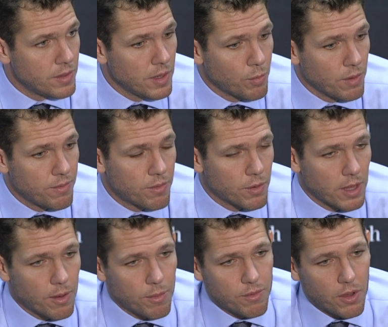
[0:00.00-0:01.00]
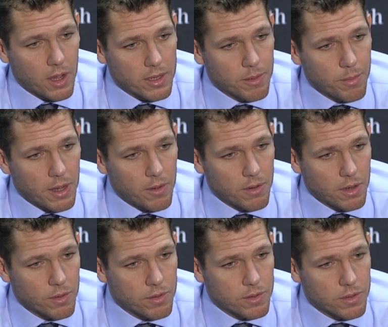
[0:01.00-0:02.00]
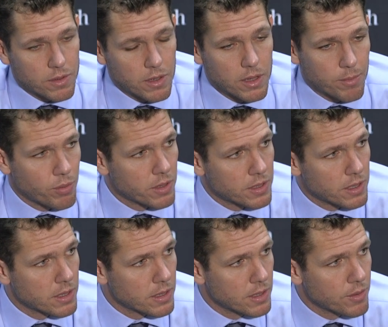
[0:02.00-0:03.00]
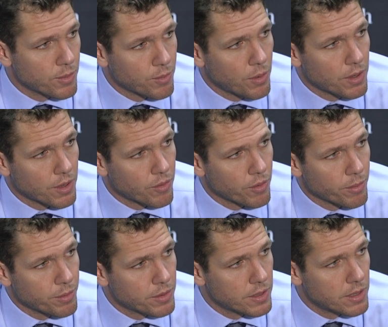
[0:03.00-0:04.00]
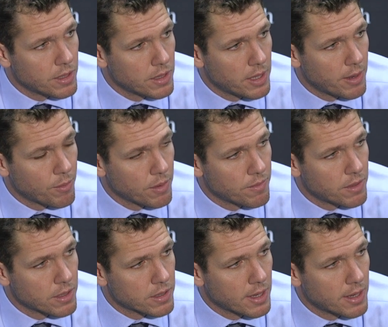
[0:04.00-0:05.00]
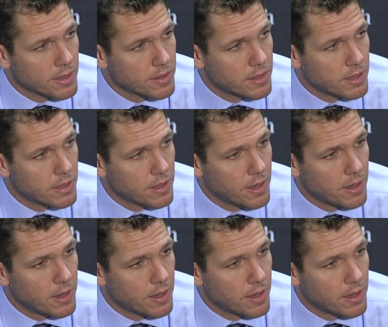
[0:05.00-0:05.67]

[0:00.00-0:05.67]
Yeah, we've talked about it's in the preseason. This was one of the groups that we've discussed.